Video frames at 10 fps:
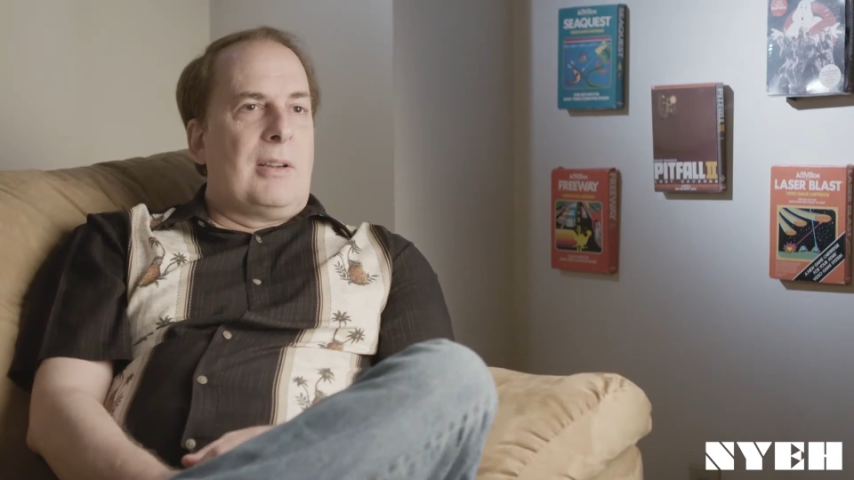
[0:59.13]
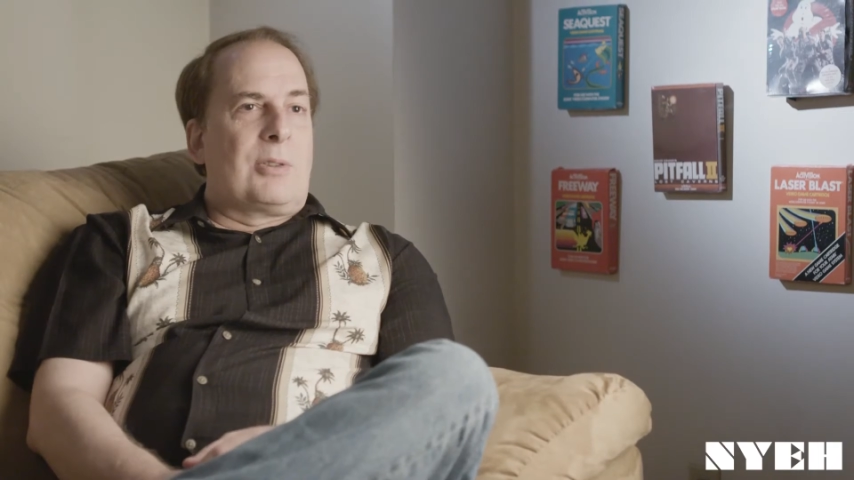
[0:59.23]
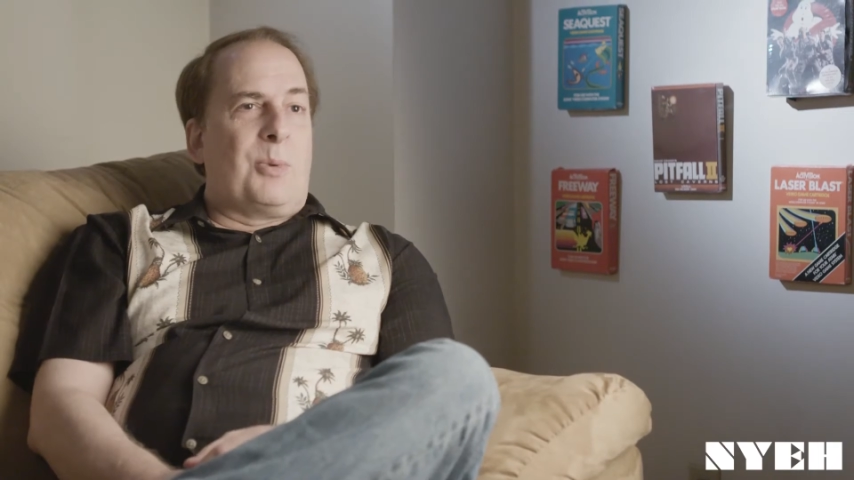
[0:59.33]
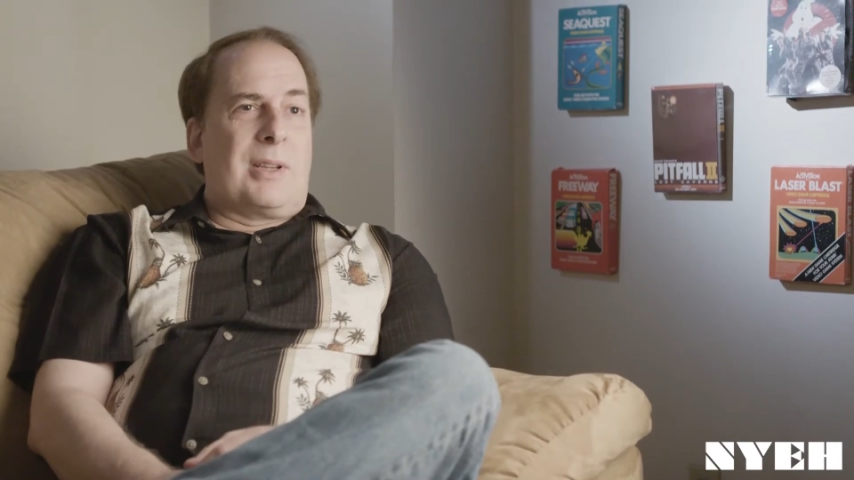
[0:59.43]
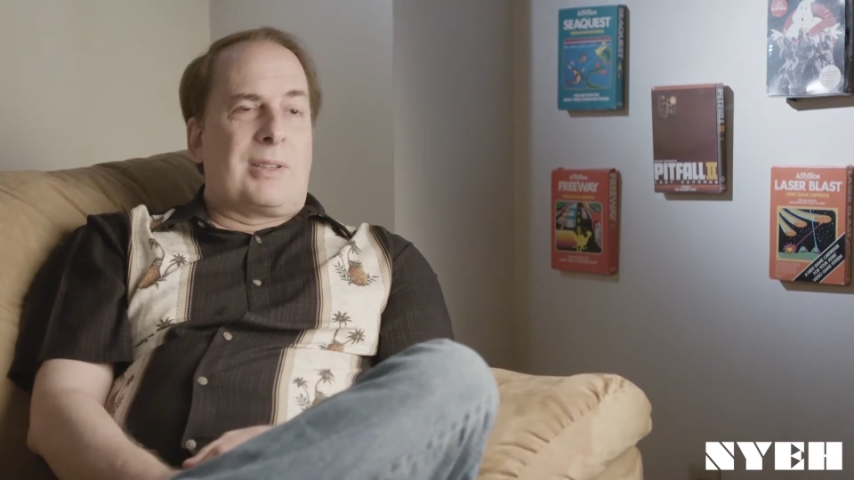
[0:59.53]

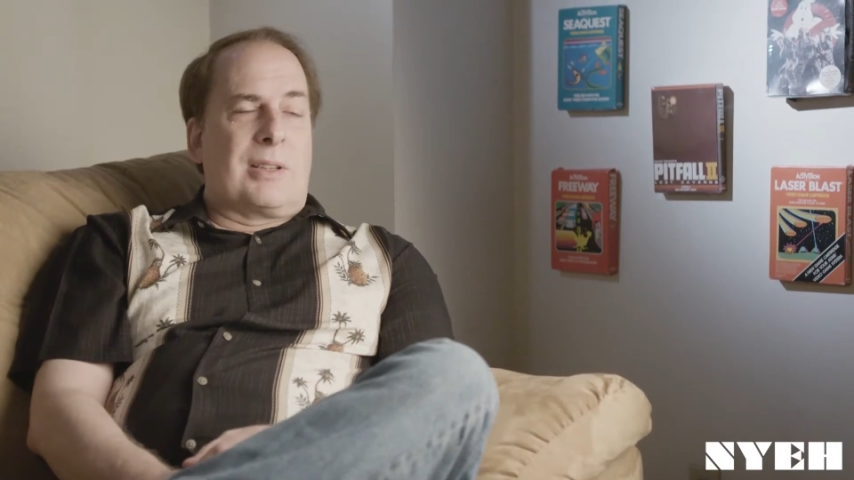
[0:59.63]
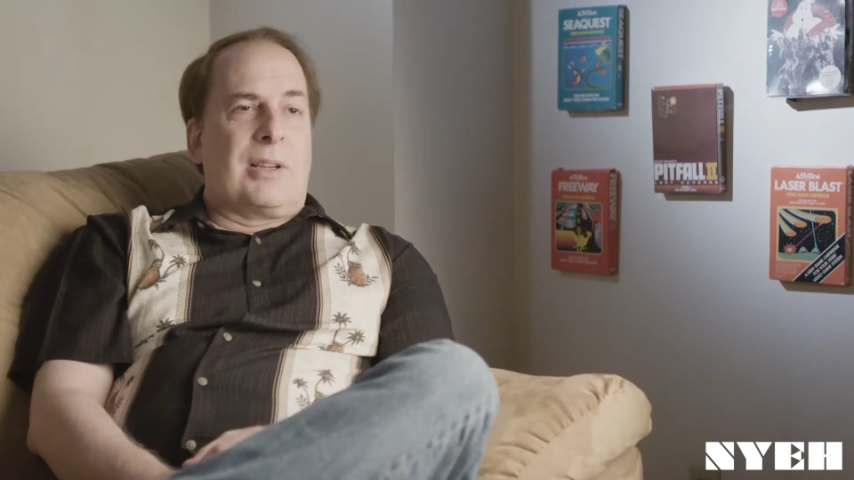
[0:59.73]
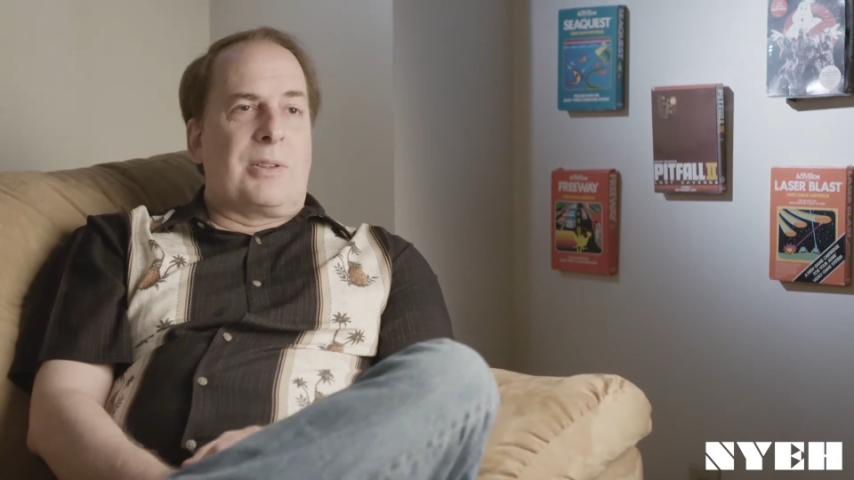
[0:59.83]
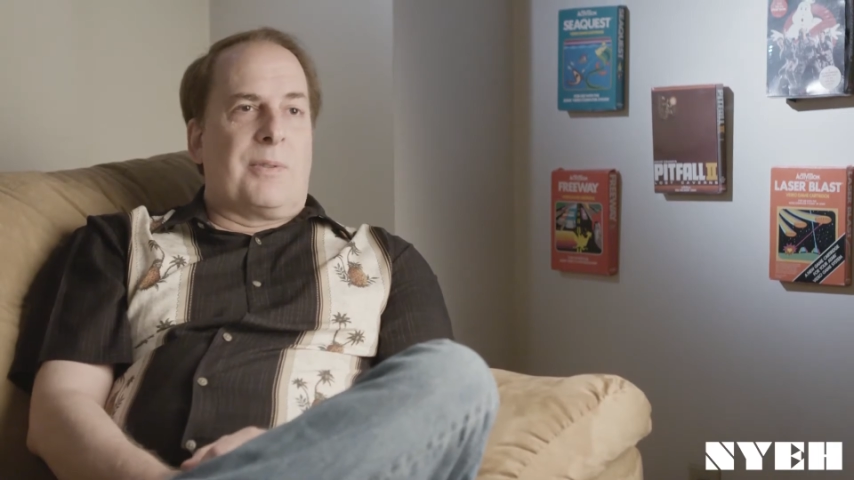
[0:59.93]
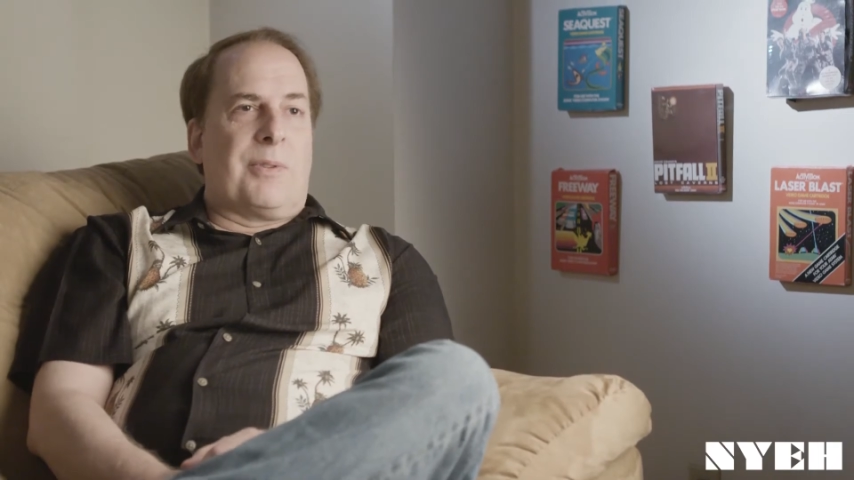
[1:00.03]

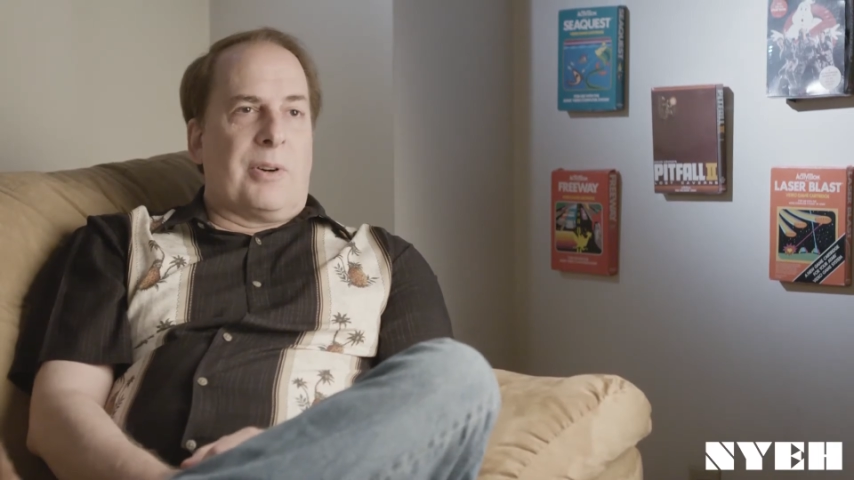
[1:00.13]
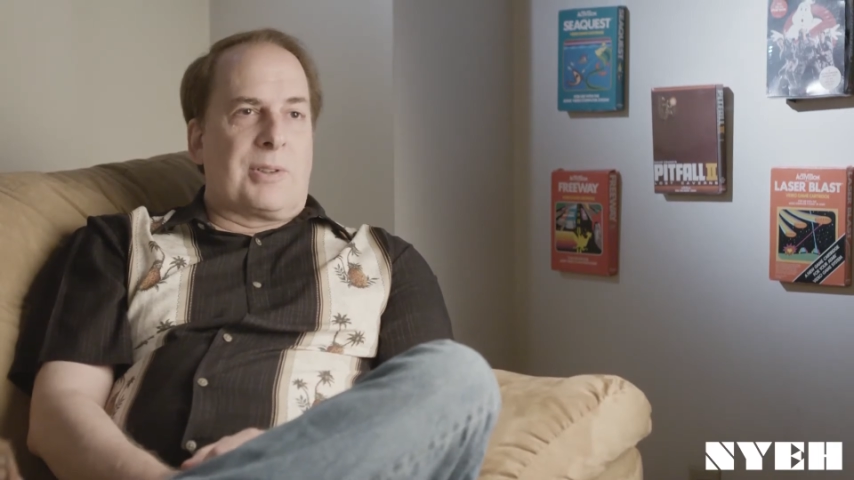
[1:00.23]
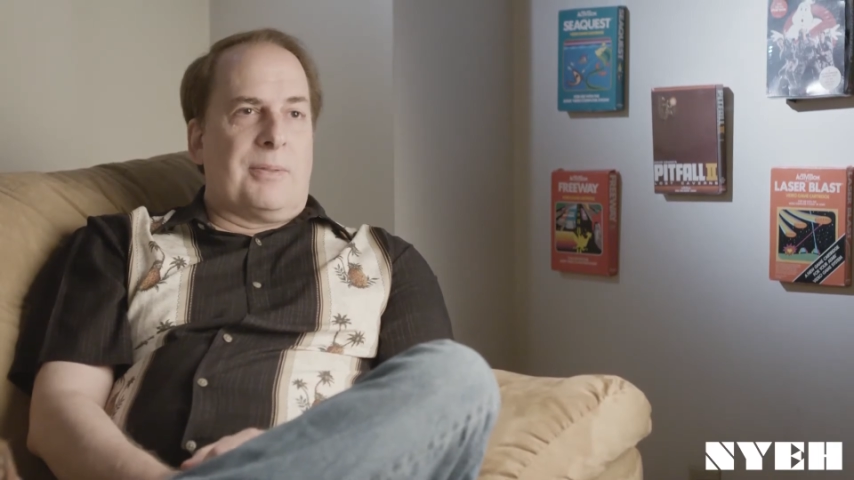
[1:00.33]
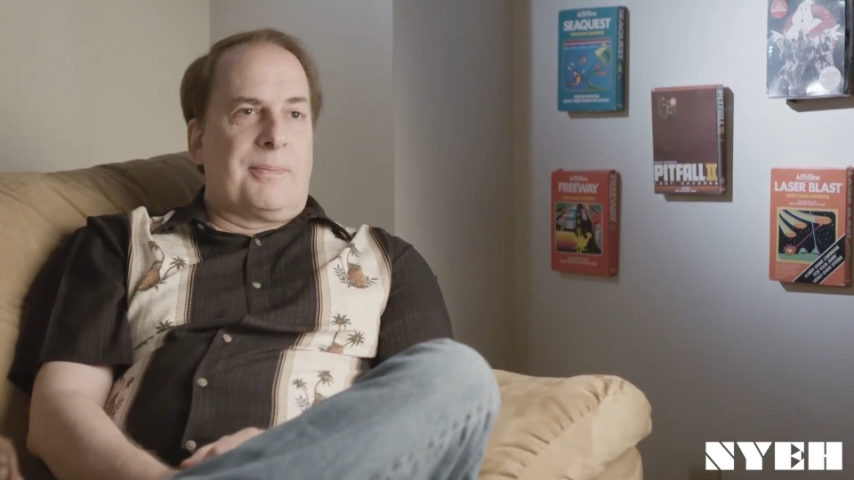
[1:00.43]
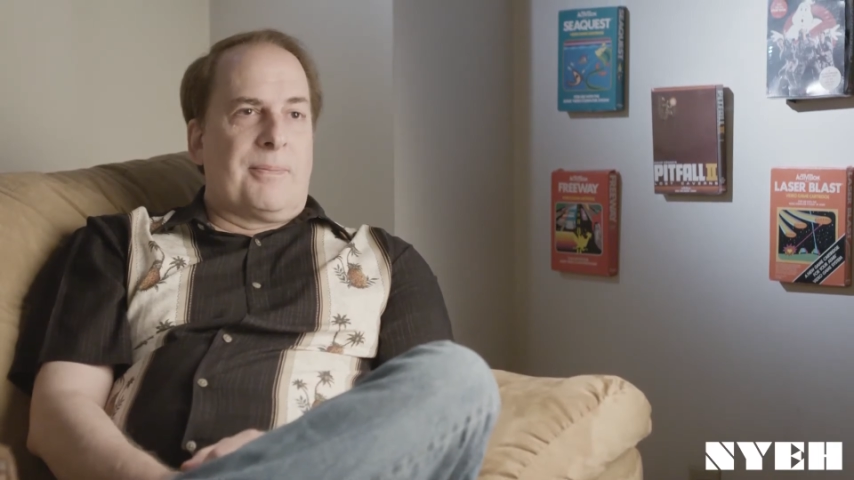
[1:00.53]
2600
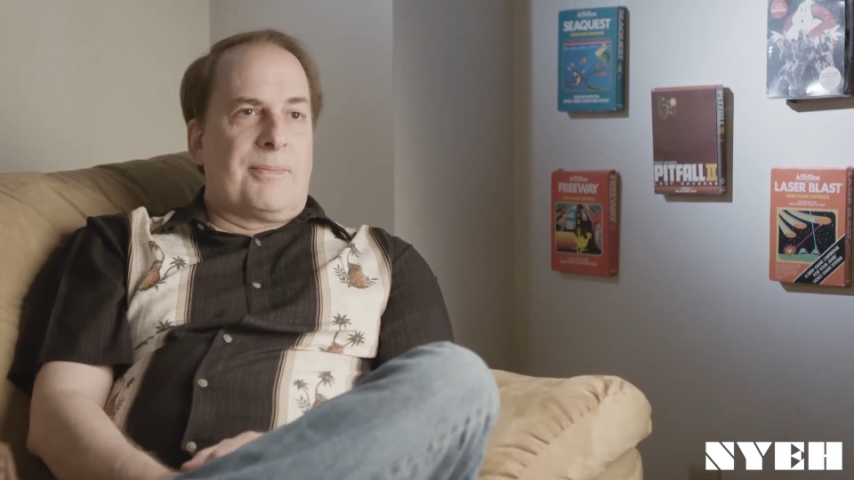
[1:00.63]
version.